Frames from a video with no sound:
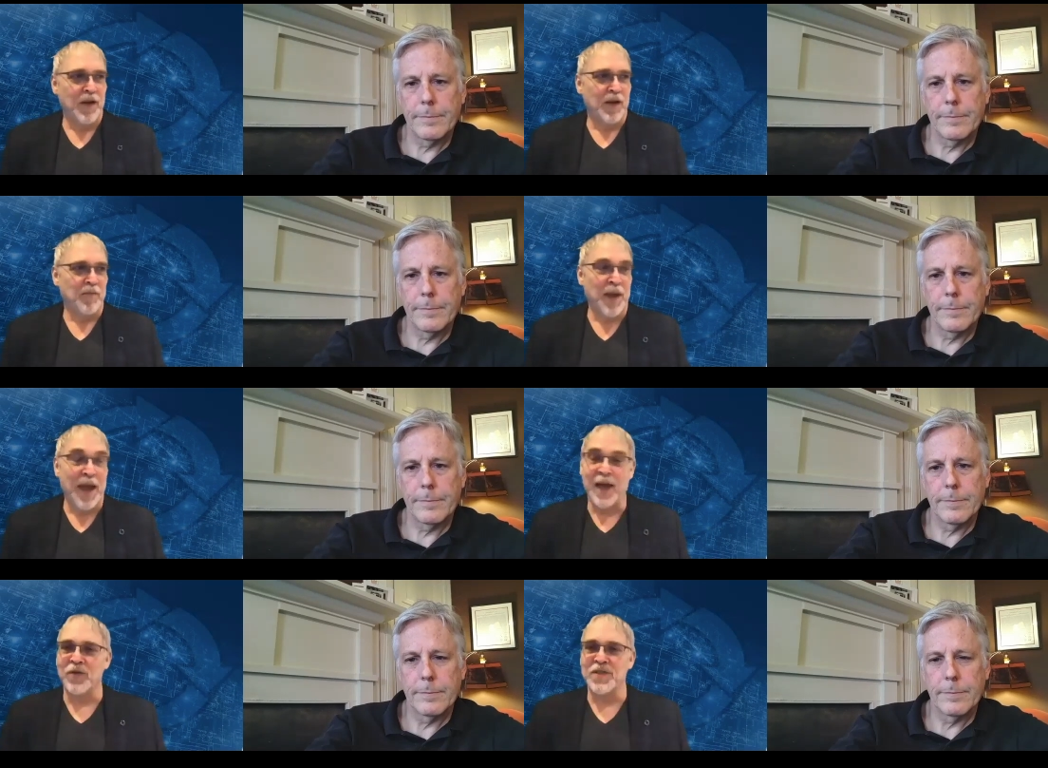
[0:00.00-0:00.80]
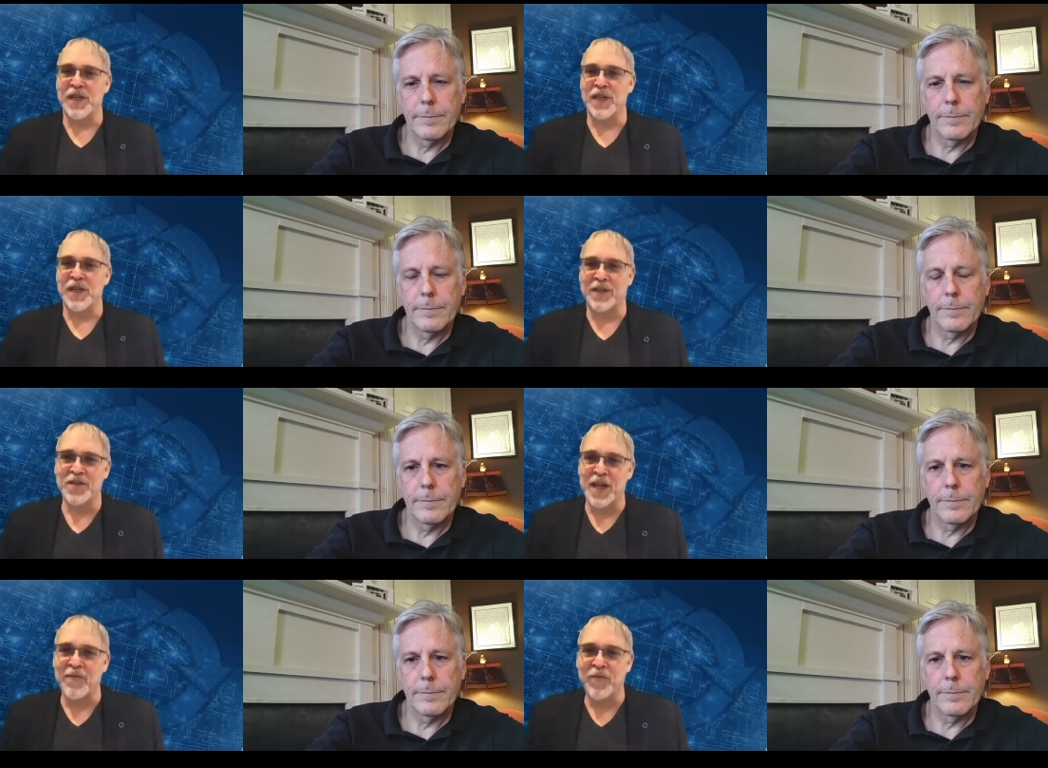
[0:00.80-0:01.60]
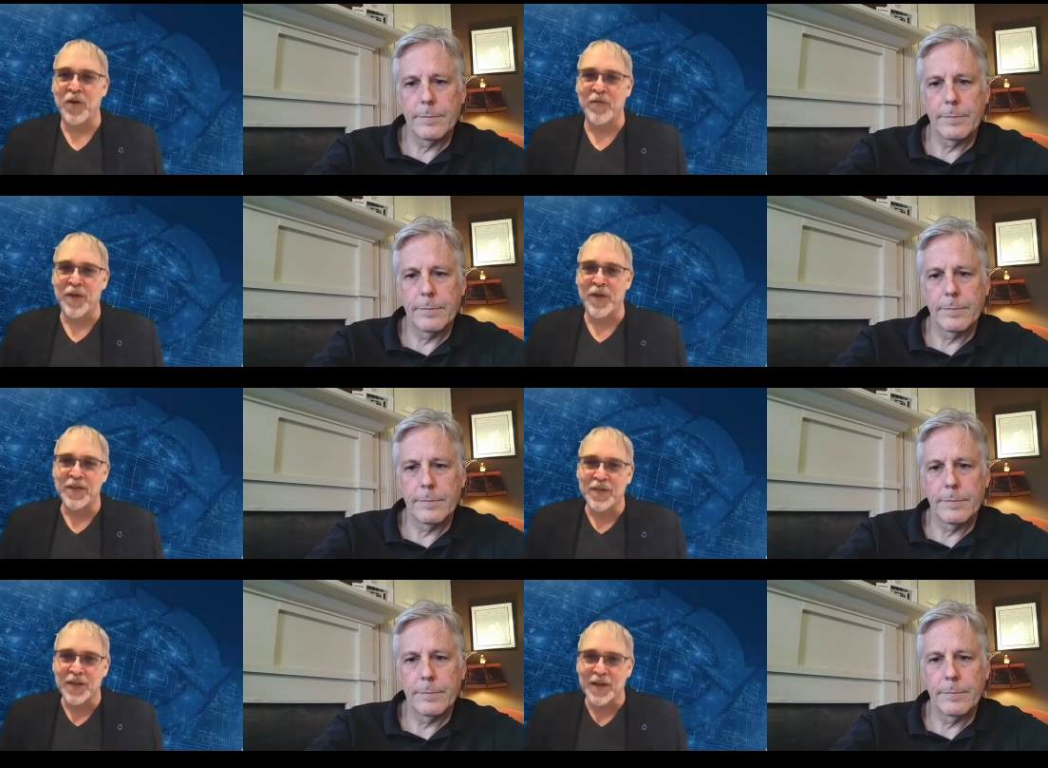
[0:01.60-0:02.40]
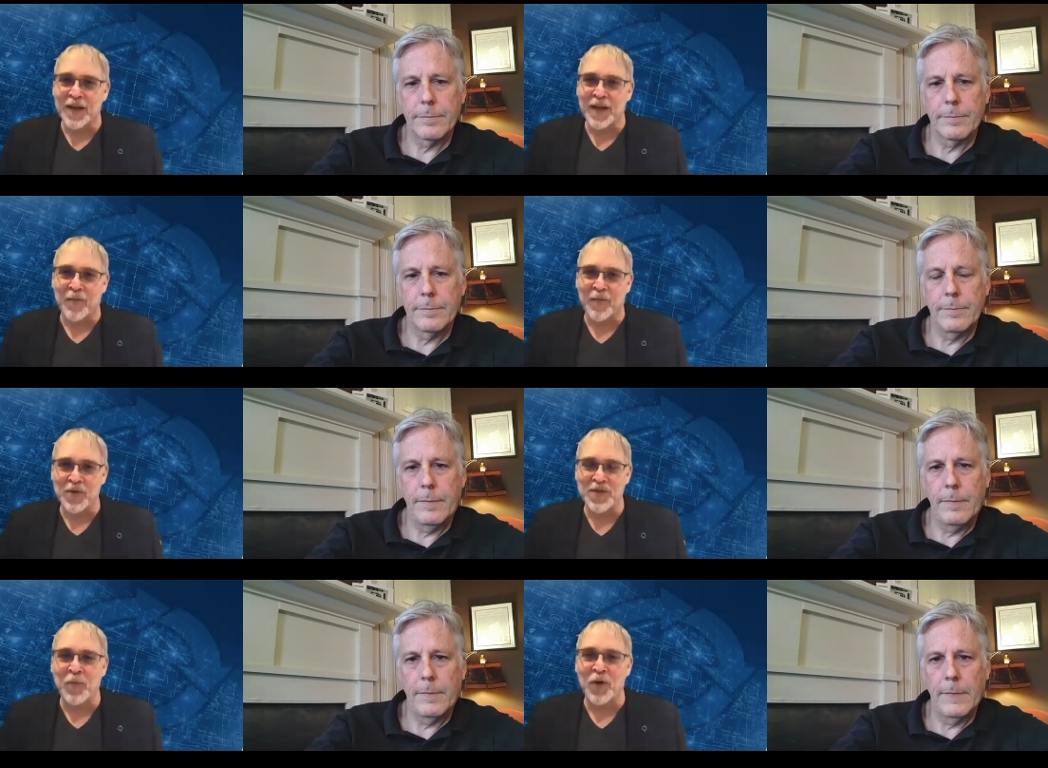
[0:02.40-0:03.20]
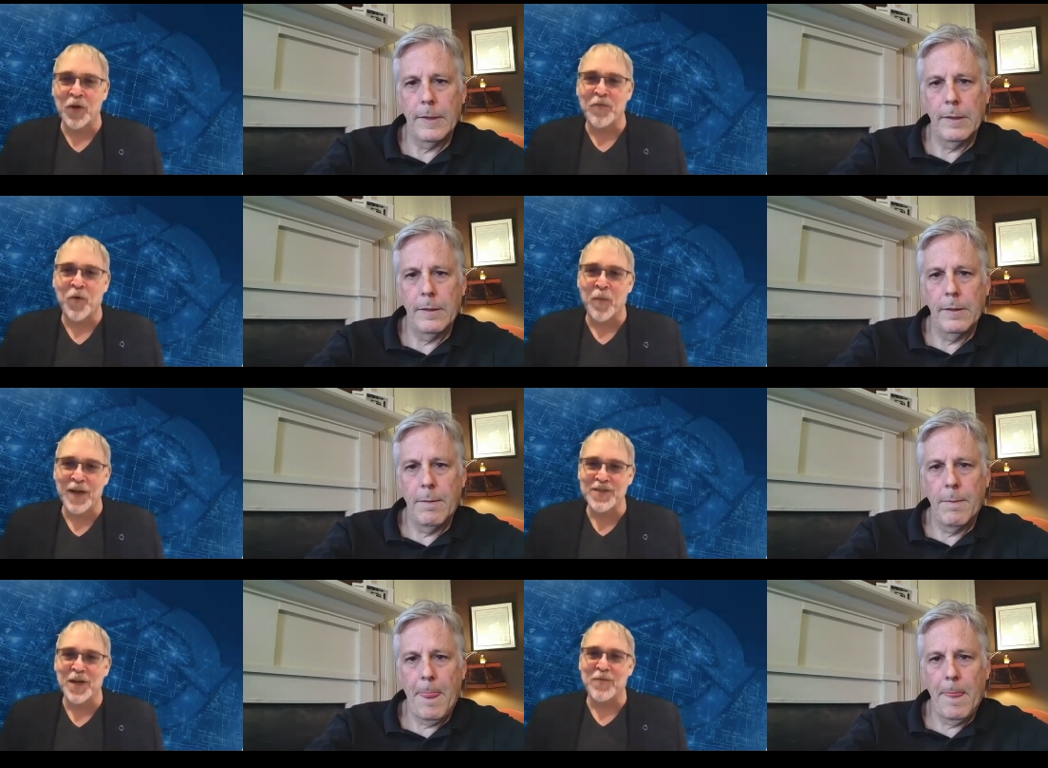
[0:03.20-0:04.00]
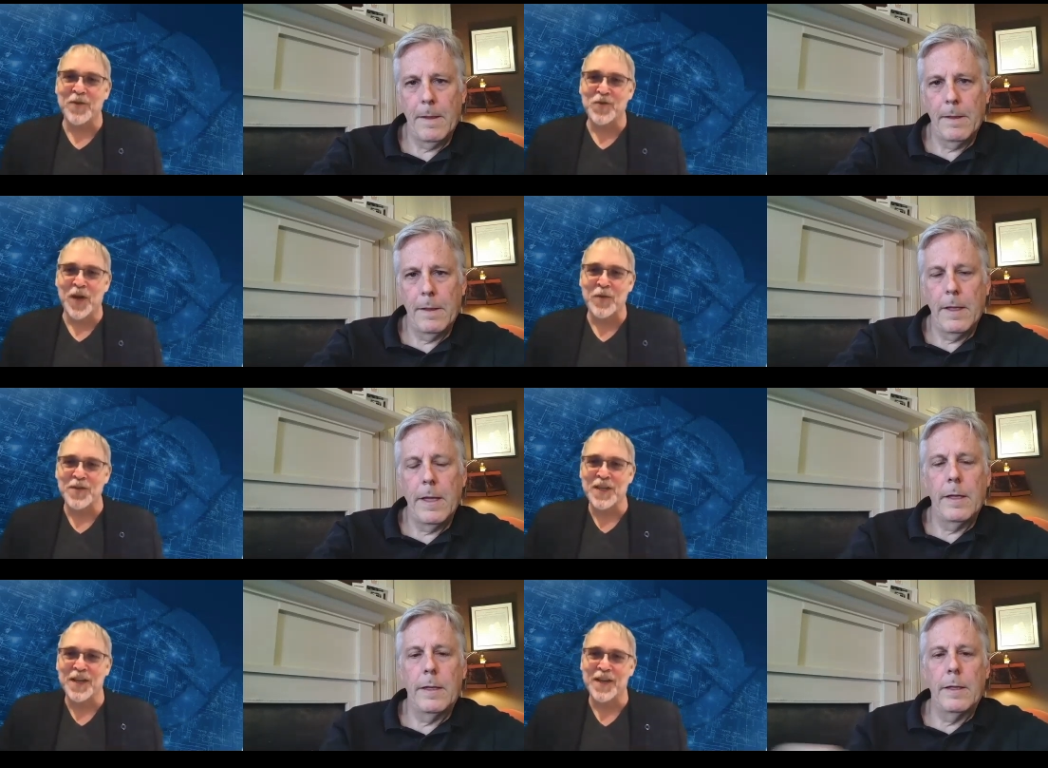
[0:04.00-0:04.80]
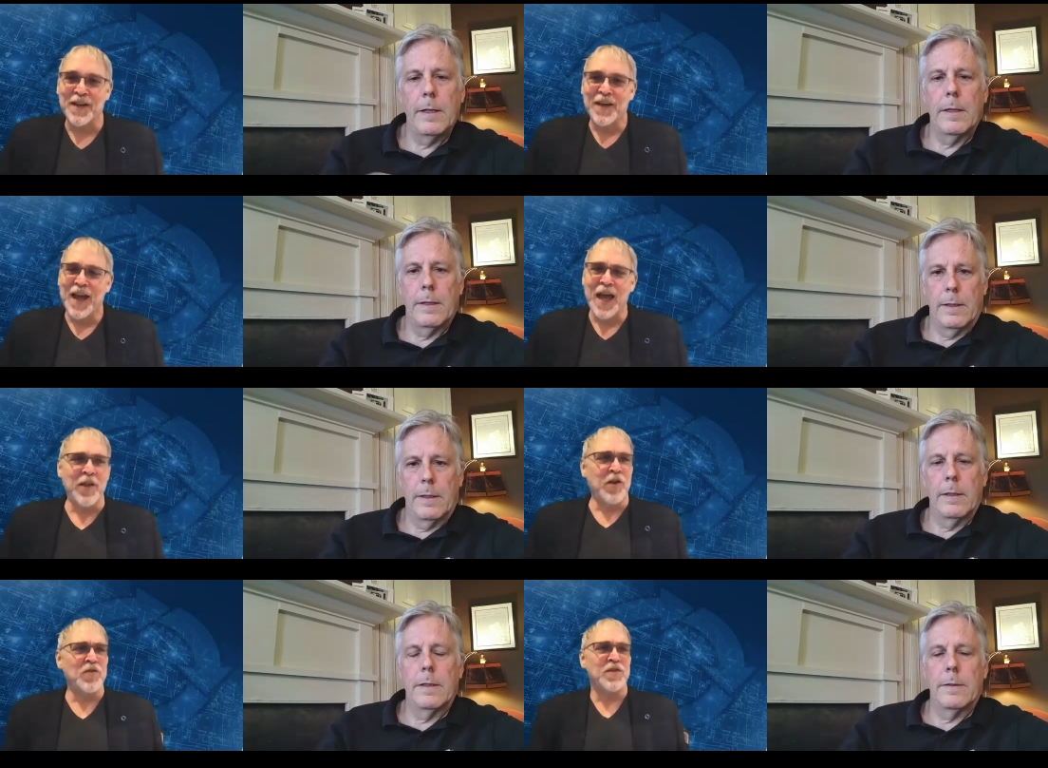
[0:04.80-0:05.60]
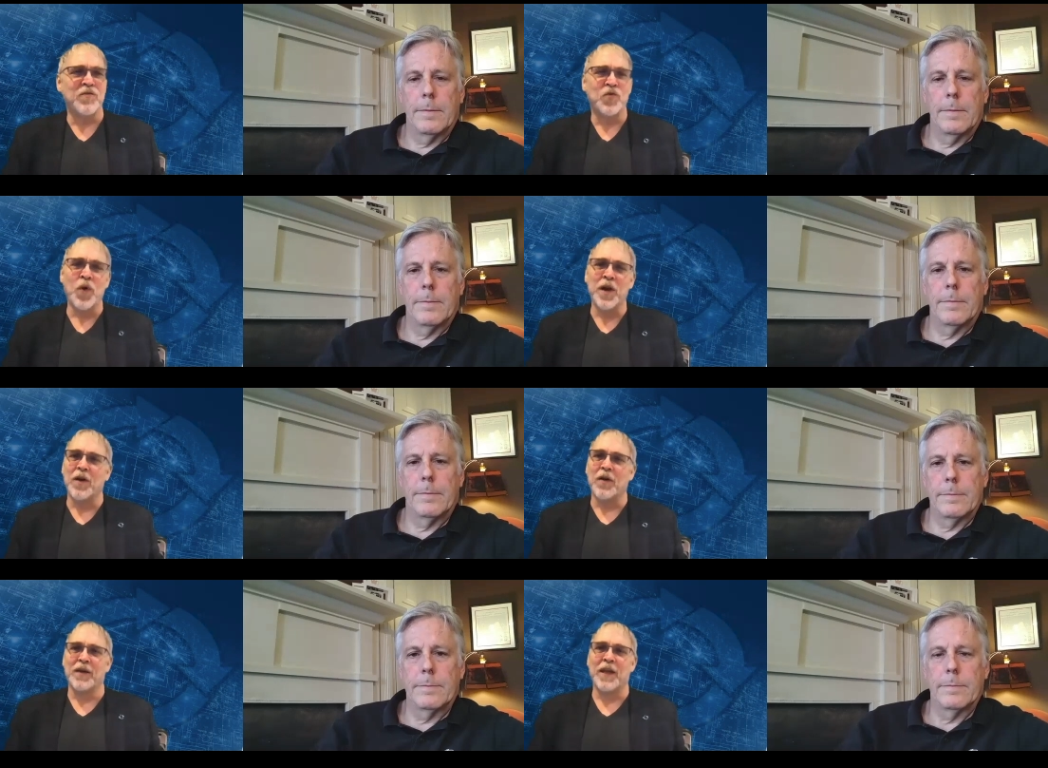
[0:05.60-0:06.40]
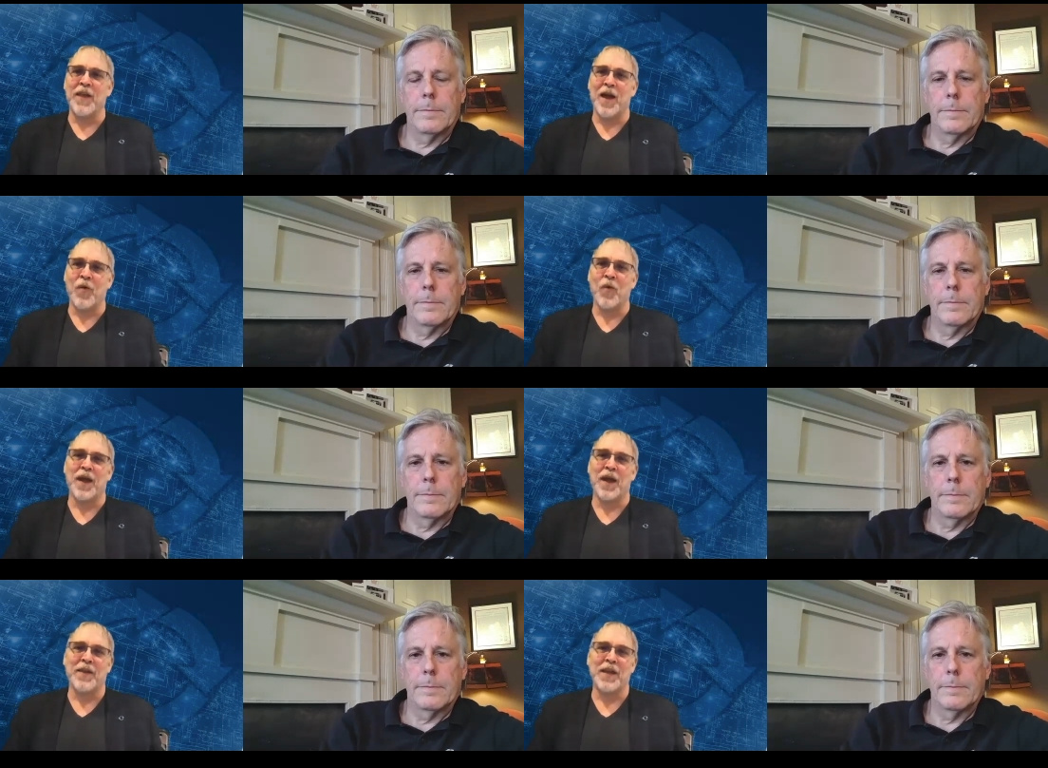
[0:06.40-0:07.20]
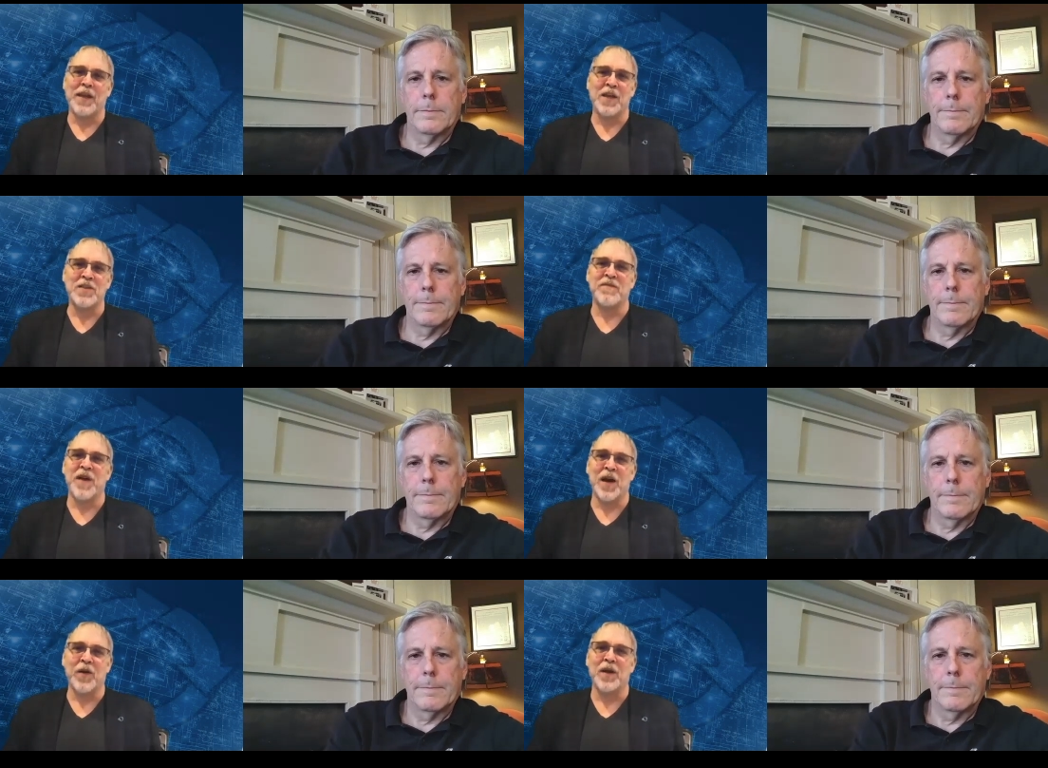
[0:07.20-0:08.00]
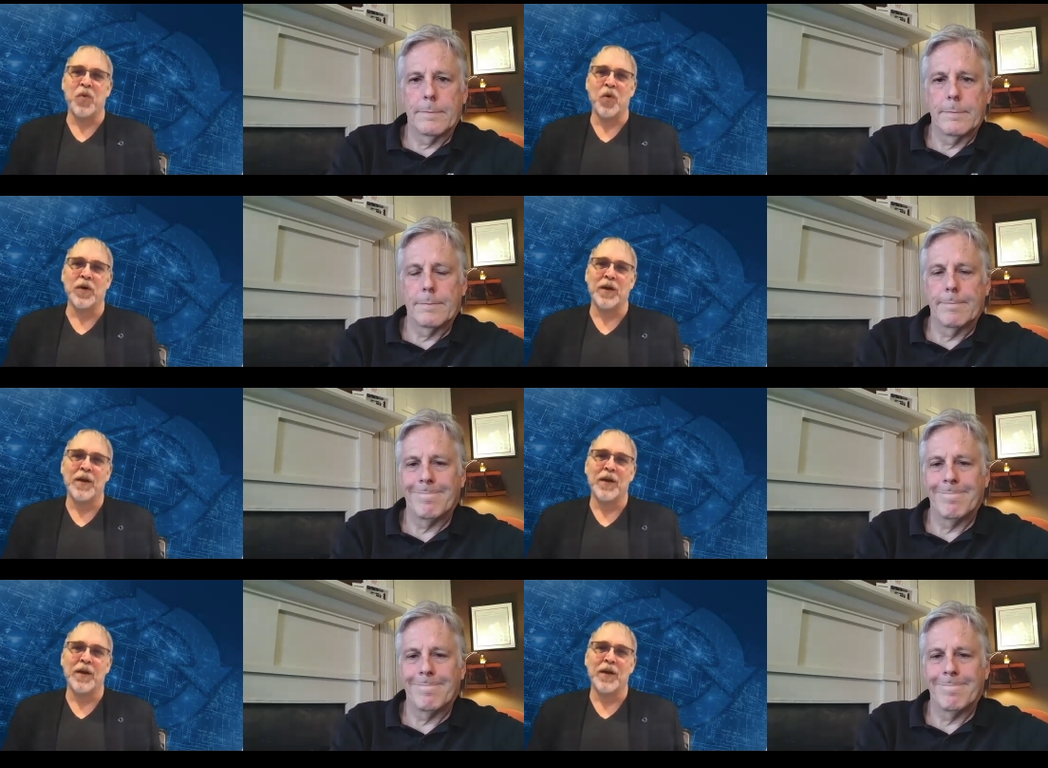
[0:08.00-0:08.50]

Speaker 1: panels like this Stanford event, which I'm going to look for myself and try to attend, and the use of Twitter in that way, I think is very important.